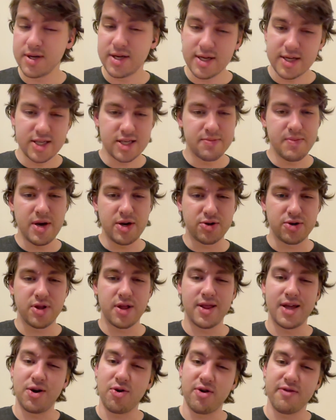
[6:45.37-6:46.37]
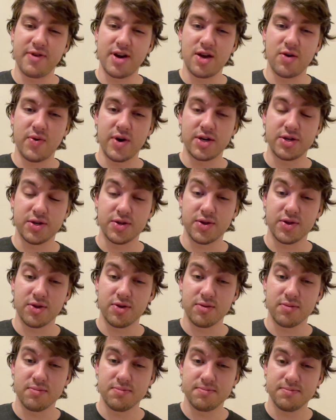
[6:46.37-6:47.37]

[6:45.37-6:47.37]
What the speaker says: to make sure that they don't have any questions.